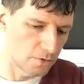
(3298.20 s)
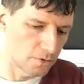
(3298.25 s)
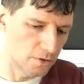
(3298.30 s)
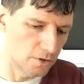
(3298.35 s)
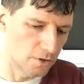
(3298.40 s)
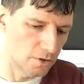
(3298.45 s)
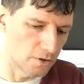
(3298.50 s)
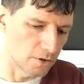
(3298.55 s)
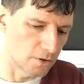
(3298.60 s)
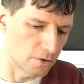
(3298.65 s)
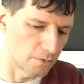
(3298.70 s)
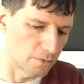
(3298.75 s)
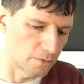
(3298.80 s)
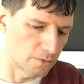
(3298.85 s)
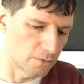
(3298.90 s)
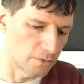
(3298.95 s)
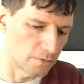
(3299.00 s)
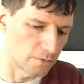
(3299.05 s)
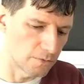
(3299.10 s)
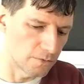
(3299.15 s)
you
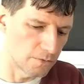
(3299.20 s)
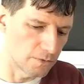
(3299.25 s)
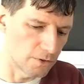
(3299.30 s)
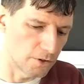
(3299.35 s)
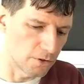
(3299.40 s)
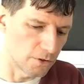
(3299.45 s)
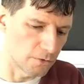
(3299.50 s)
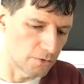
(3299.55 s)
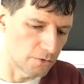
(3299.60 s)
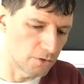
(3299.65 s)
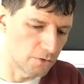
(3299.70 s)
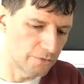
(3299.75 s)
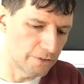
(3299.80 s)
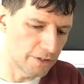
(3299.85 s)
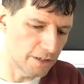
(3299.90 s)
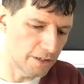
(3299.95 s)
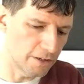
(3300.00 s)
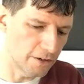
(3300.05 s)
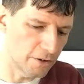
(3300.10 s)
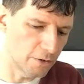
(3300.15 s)
know, you know do
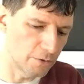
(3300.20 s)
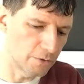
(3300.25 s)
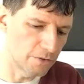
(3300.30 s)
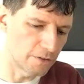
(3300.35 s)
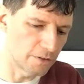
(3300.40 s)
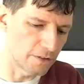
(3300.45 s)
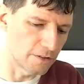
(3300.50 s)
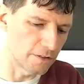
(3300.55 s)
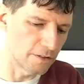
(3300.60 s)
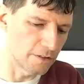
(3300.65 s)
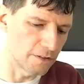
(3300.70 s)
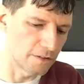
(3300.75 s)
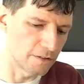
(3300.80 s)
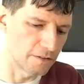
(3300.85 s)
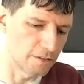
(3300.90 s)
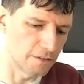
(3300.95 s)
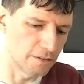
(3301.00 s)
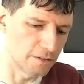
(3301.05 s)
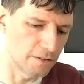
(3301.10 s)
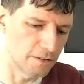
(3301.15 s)
videos and
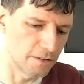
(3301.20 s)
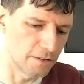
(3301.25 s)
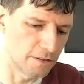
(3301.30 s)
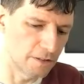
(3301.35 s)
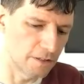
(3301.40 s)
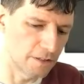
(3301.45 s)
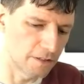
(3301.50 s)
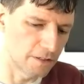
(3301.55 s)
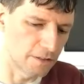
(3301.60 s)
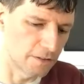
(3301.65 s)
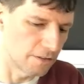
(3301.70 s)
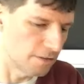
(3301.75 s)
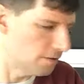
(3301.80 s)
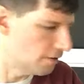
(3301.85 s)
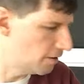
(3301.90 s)
and and